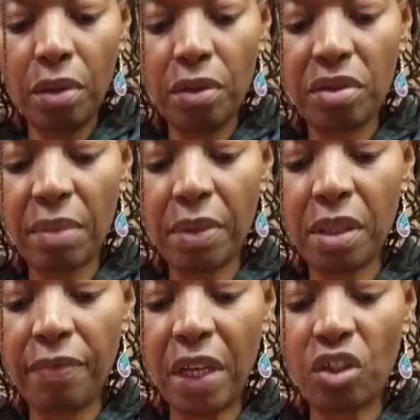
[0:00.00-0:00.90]
some of
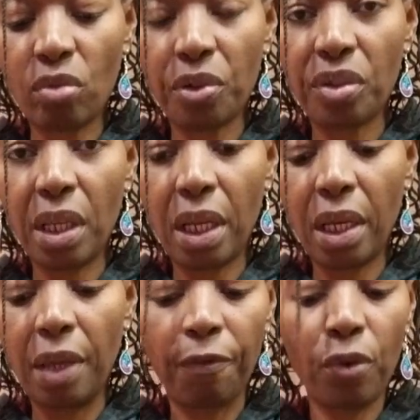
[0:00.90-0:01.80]
the vegetables
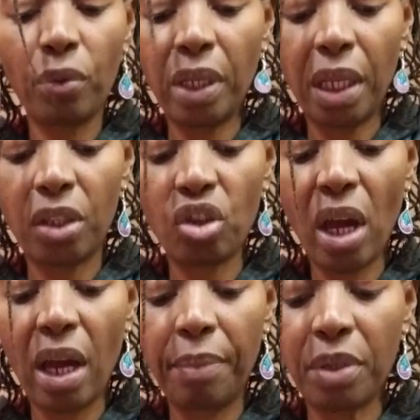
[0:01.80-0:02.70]
and fruit that I
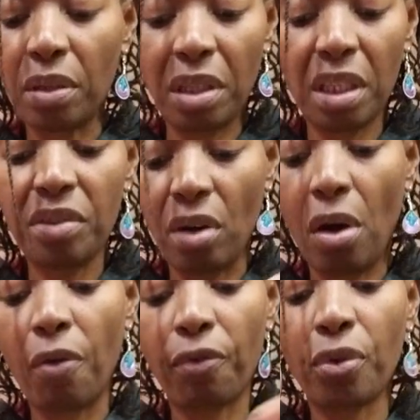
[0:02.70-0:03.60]
chopped. These are
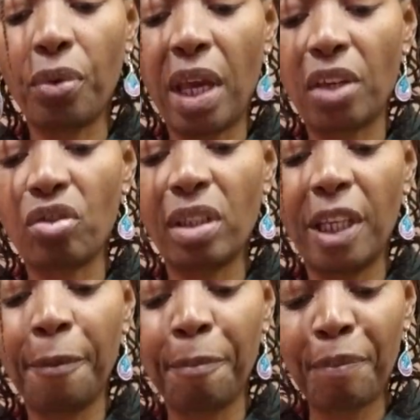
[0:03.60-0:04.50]
all fruit
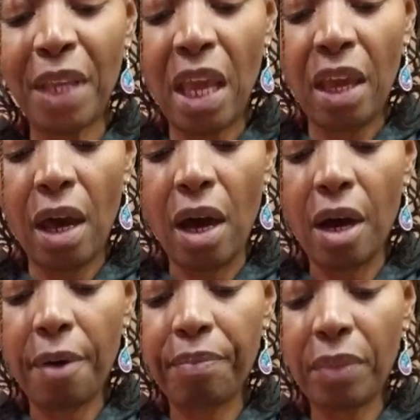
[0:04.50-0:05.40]
actually,
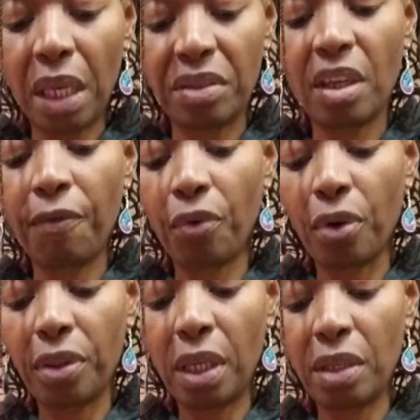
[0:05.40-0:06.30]
except
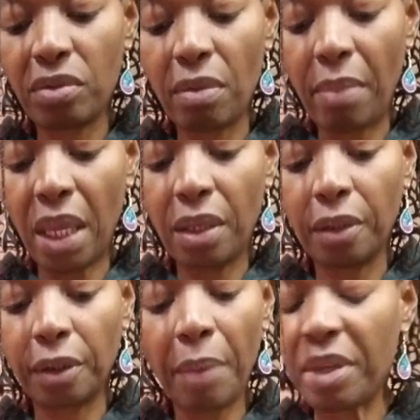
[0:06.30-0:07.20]
for the tomato.
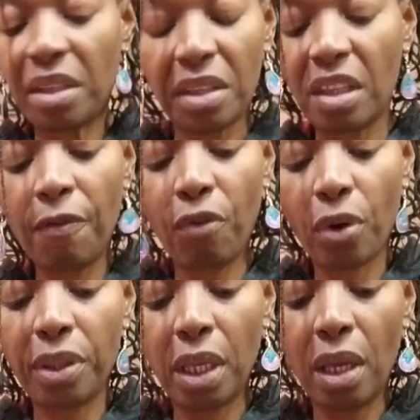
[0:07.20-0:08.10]
Except
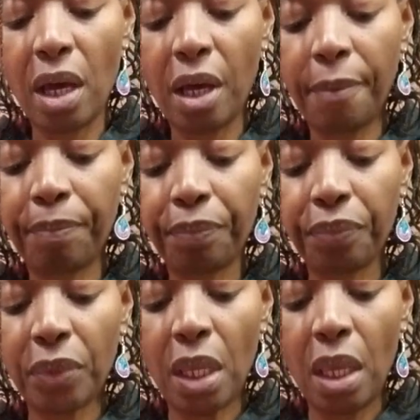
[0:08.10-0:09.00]
for the
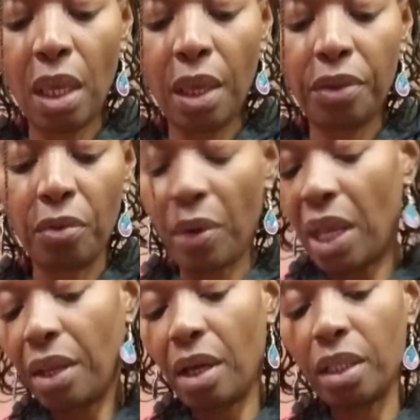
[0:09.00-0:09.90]

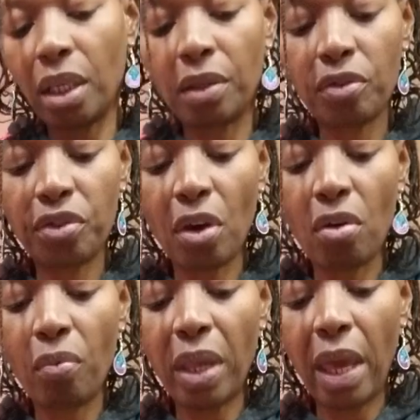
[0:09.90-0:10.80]
red onion. So
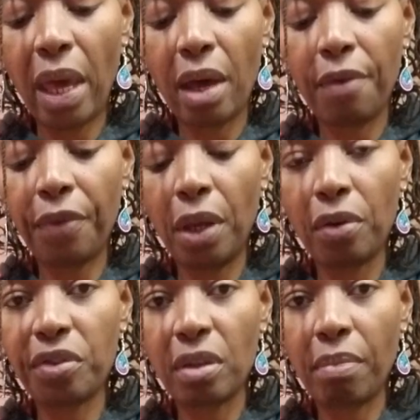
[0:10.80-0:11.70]
we have
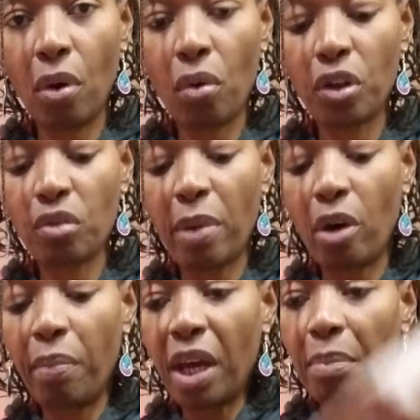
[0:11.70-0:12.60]
here some orange
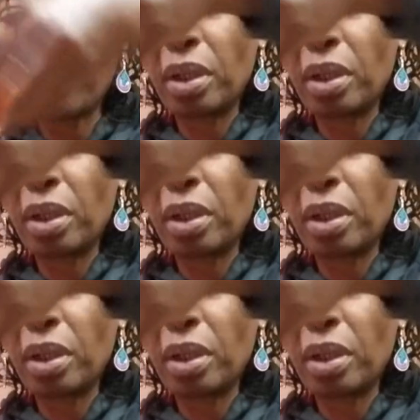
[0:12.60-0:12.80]
bell pepper